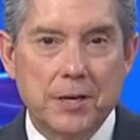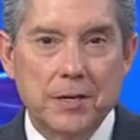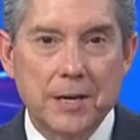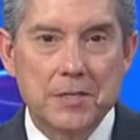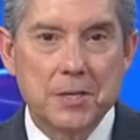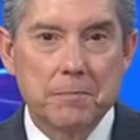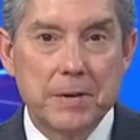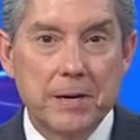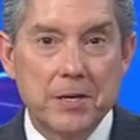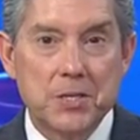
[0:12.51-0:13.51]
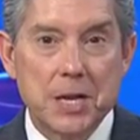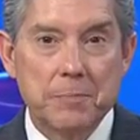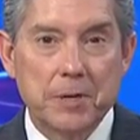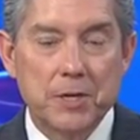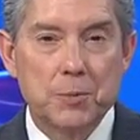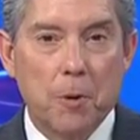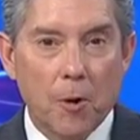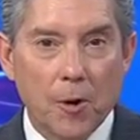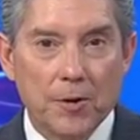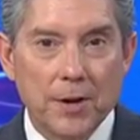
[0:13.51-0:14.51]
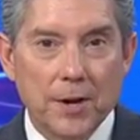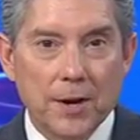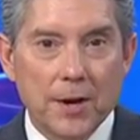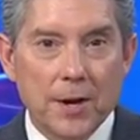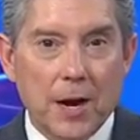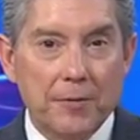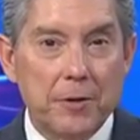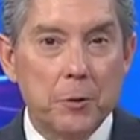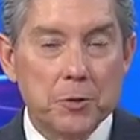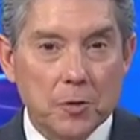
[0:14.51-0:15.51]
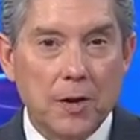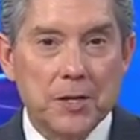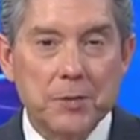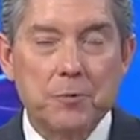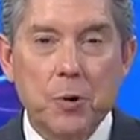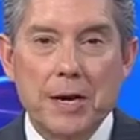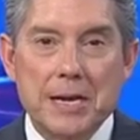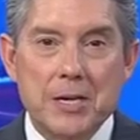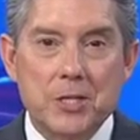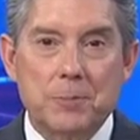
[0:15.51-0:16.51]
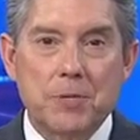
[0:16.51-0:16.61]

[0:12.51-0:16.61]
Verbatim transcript: cadets have been accepted as part of the newest class of trainees.